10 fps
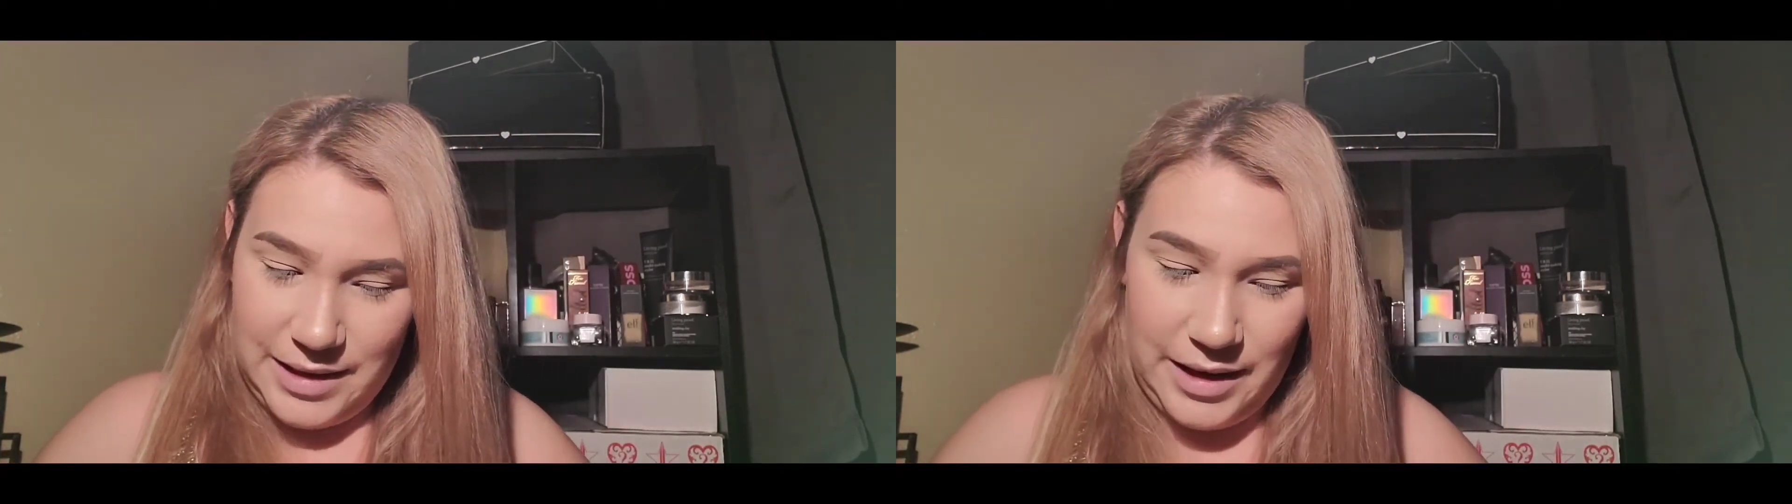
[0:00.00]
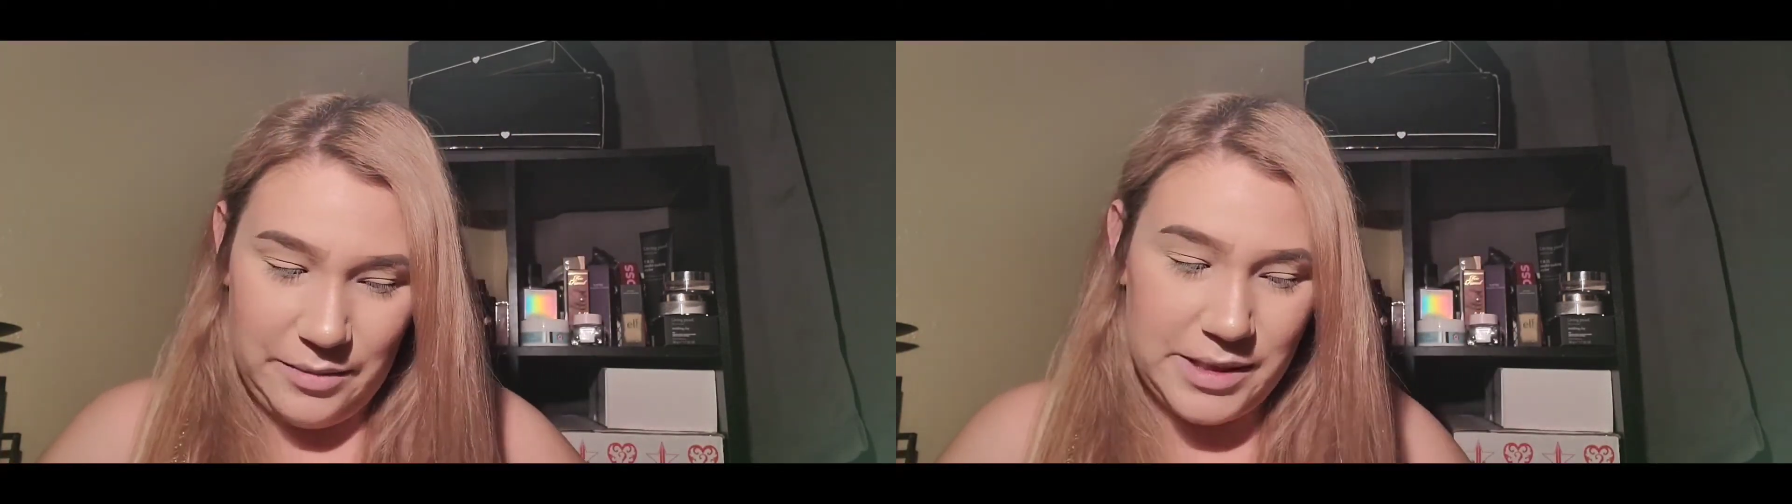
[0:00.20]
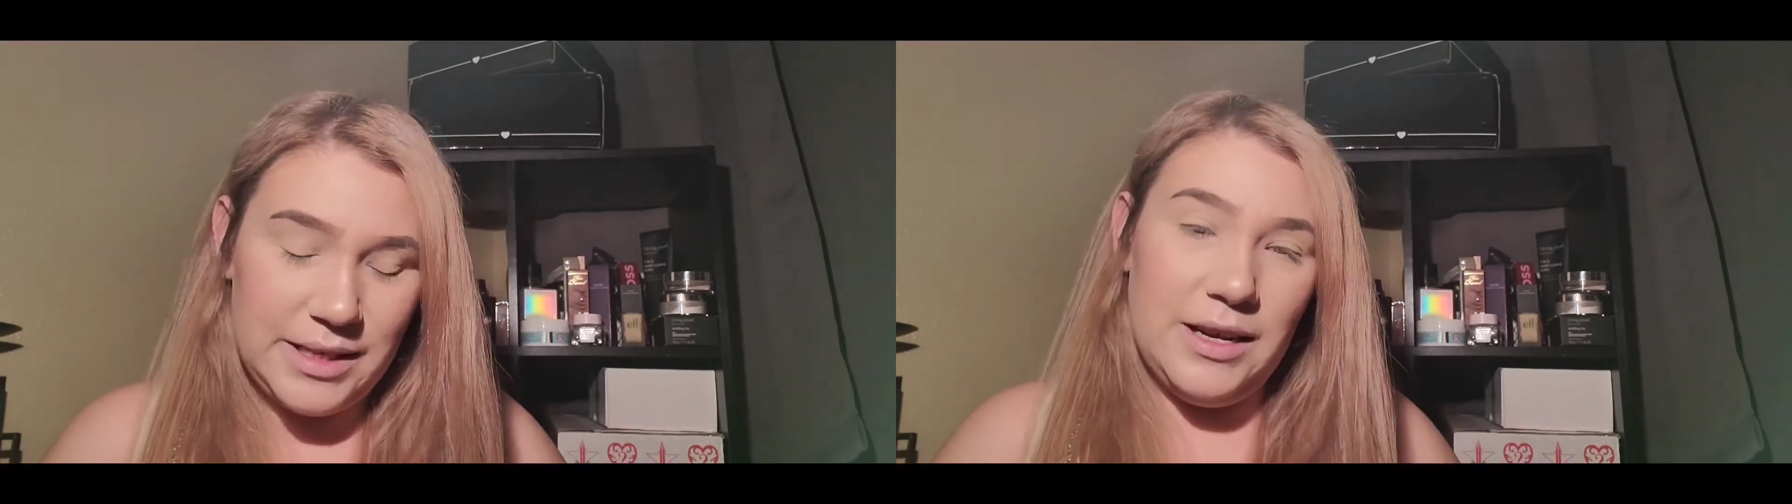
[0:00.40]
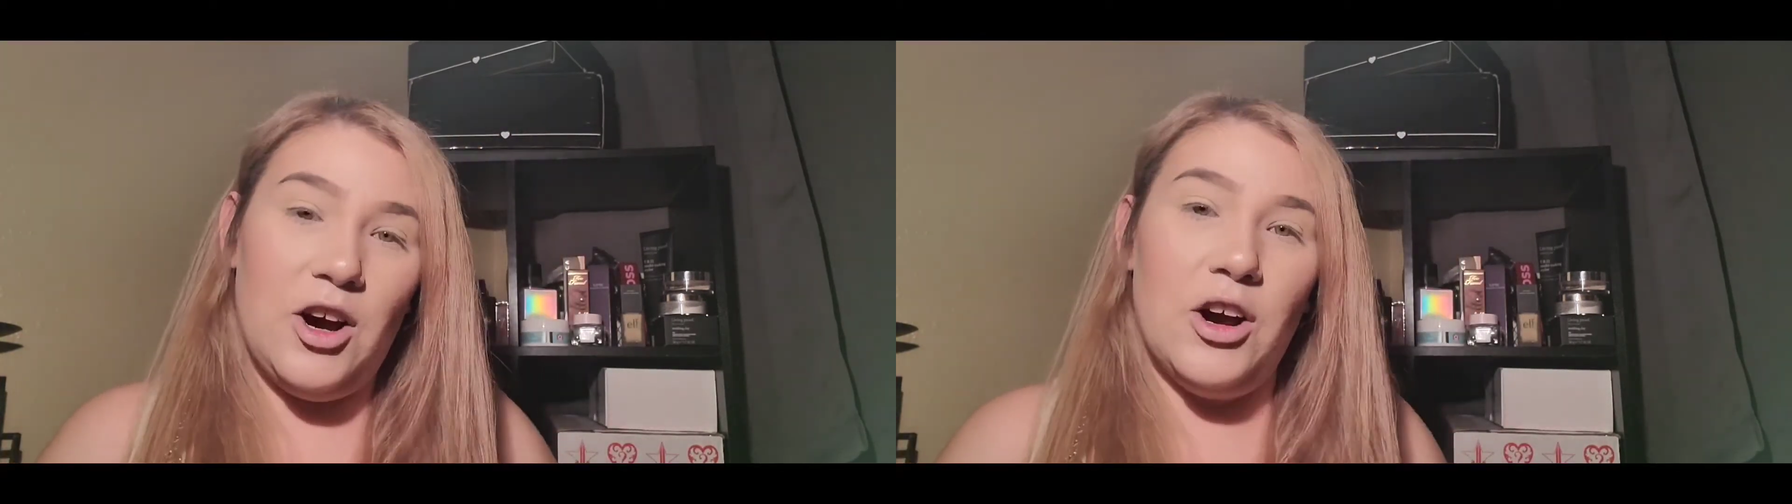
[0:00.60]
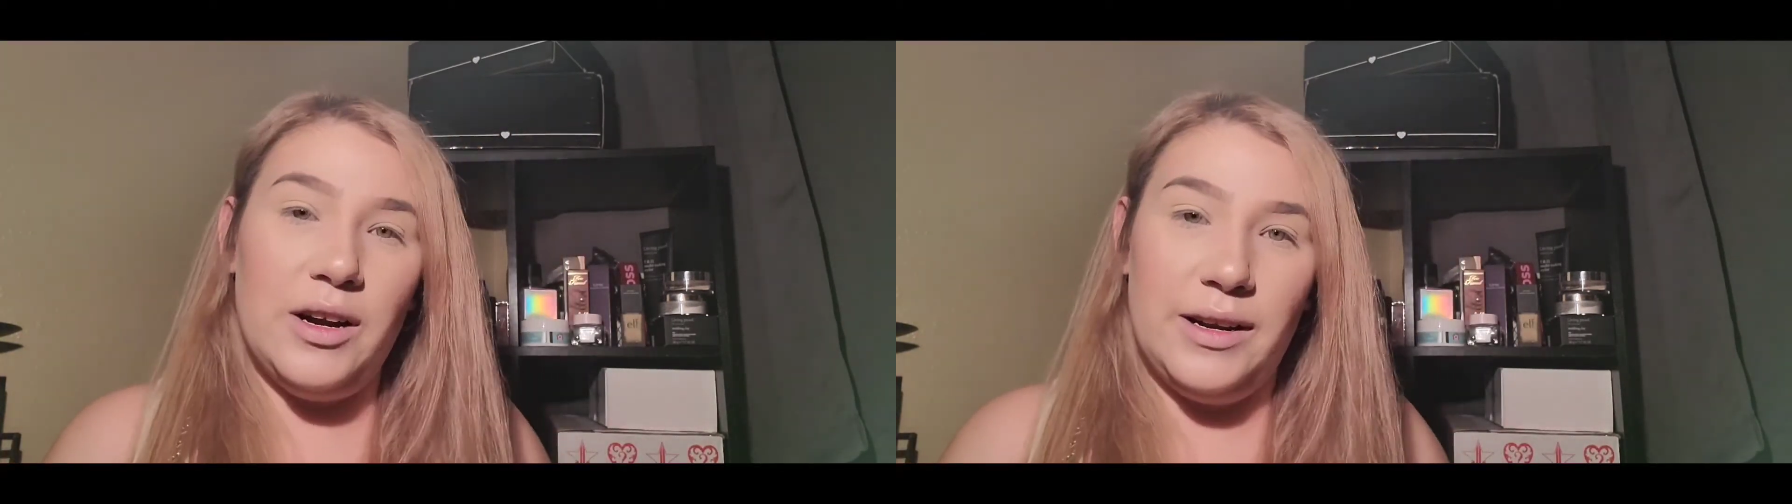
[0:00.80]
it wasn't
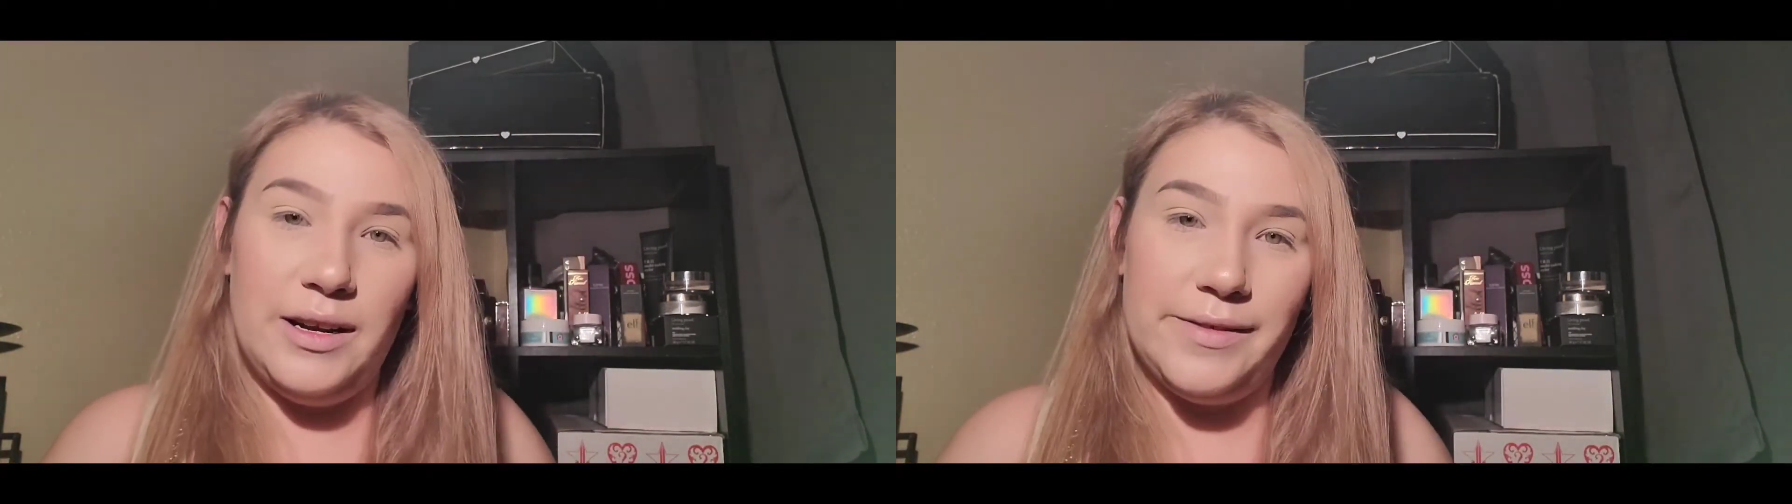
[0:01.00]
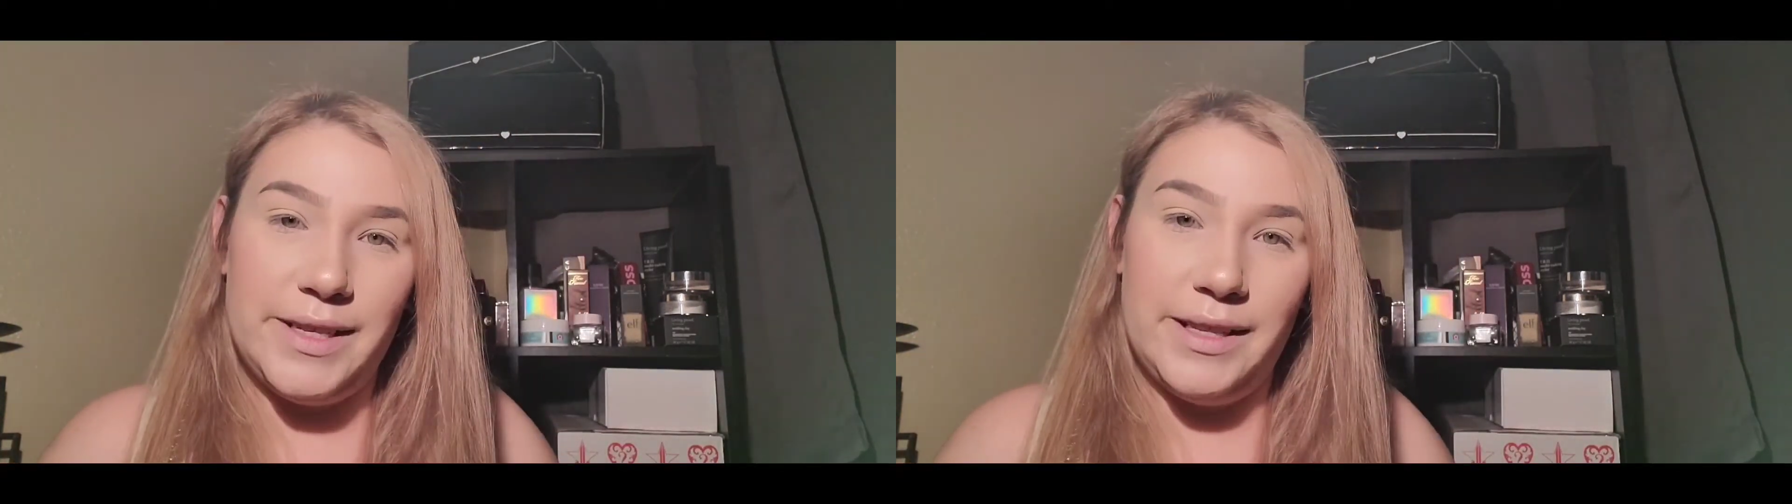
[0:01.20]
hard enough to